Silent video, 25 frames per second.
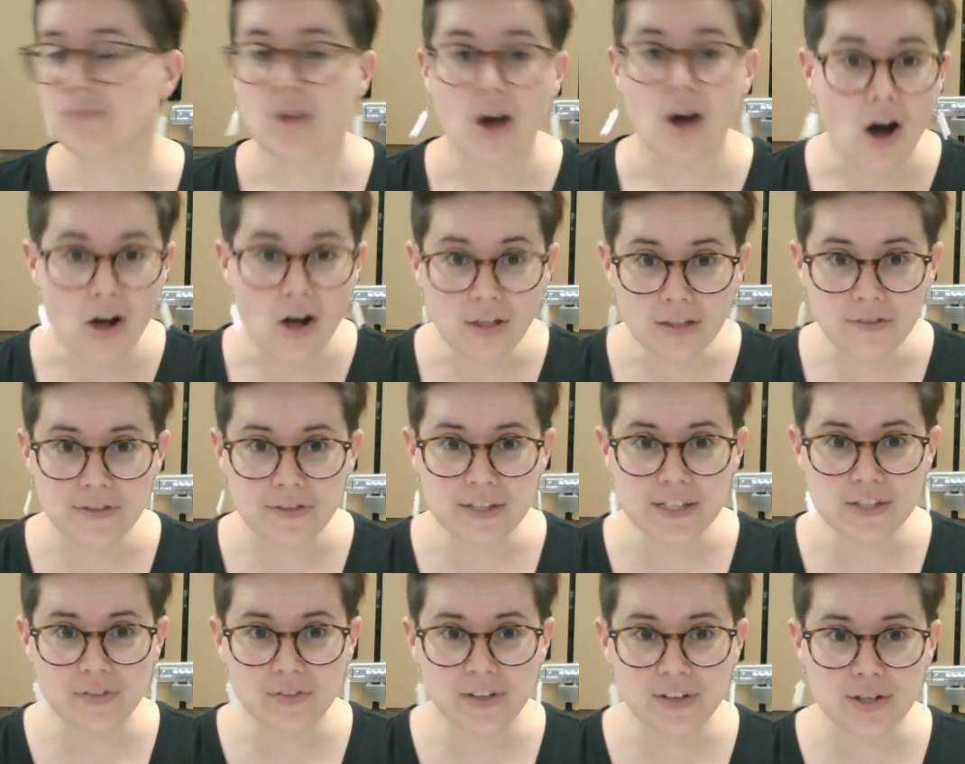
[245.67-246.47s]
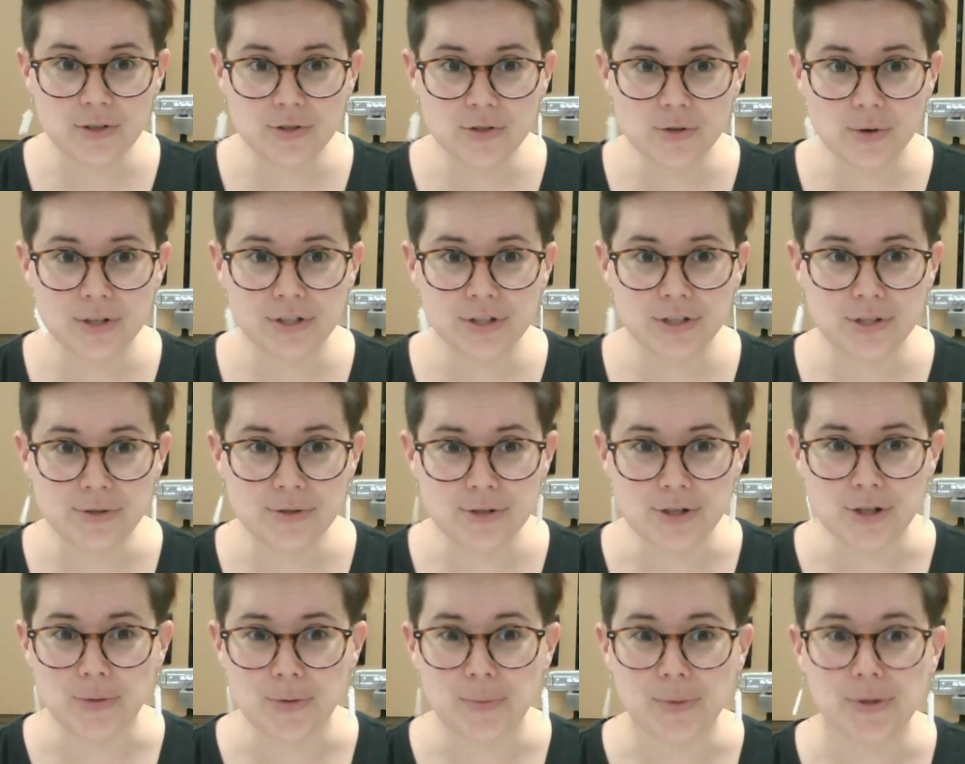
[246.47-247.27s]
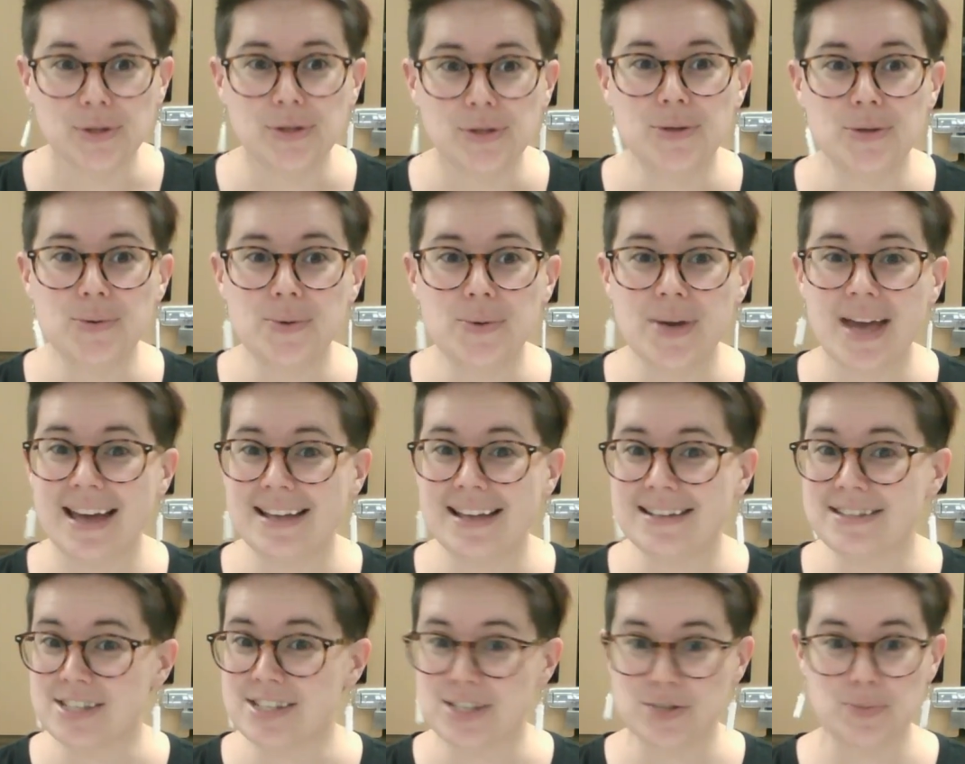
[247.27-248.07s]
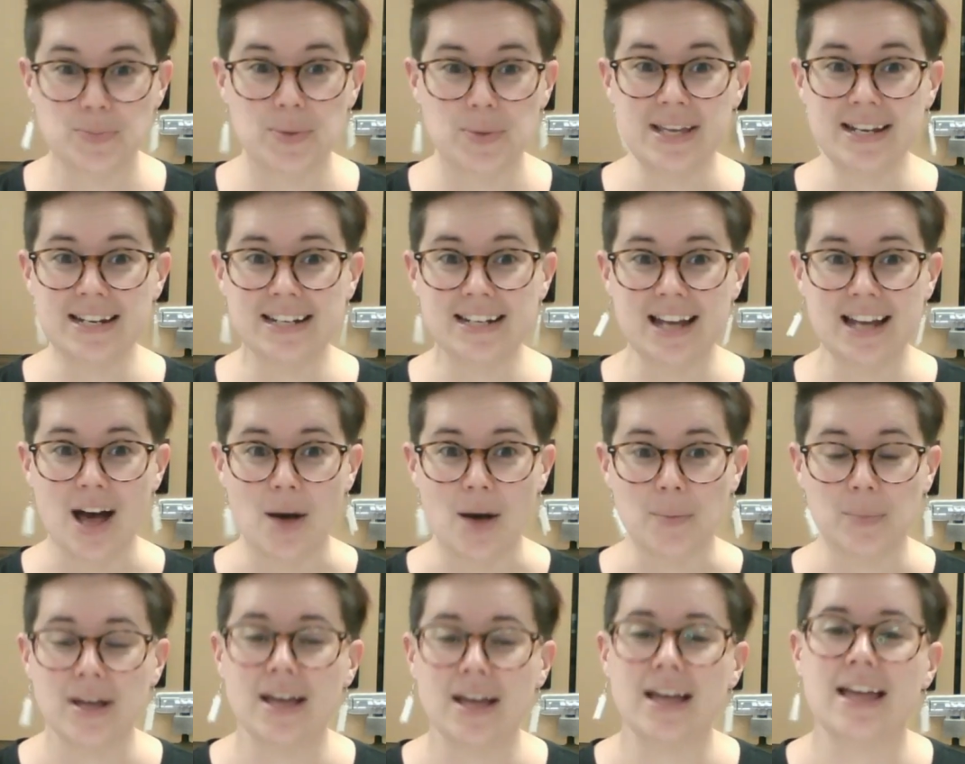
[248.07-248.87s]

All of these videos are on YouTube. You can speed it up.